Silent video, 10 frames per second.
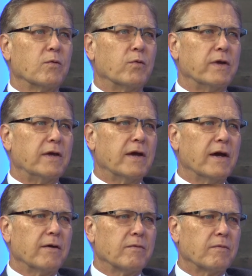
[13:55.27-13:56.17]
we
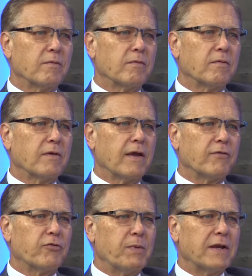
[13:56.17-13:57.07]
have
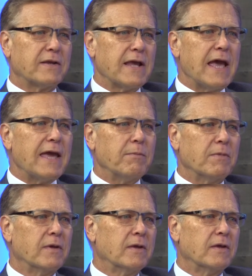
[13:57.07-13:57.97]
spent time
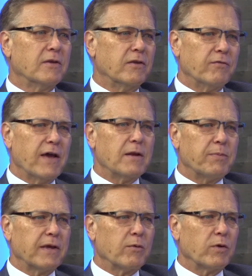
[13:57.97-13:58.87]

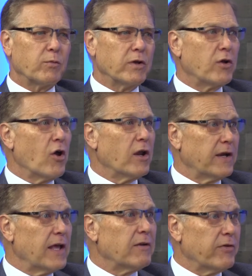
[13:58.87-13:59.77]
developing what we call
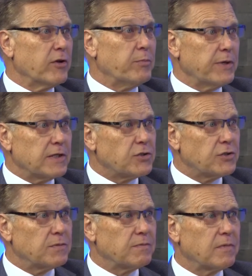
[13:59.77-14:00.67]
an elevator
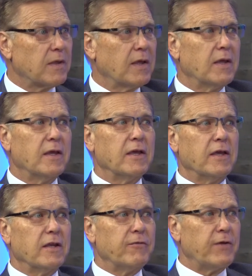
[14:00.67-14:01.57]
pitch.
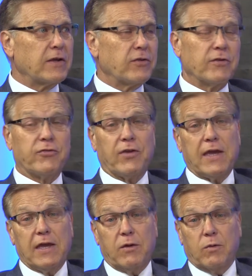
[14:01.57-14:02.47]
In effect, to
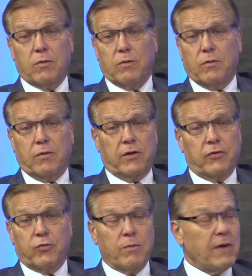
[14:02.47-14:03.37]
say,
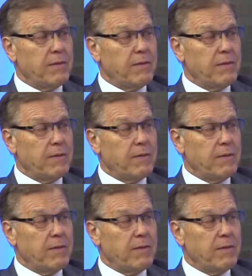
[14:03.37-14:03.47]
here's what my